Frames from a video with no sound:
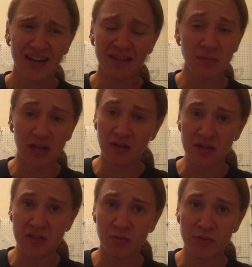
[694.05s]
I think my
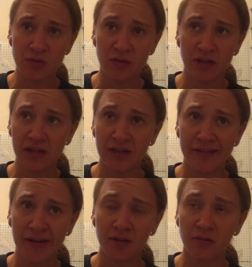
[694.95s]
colostrum was already
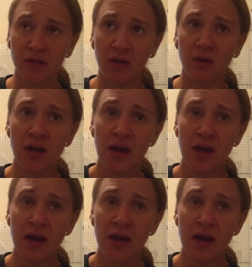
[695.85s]
in. I don't know.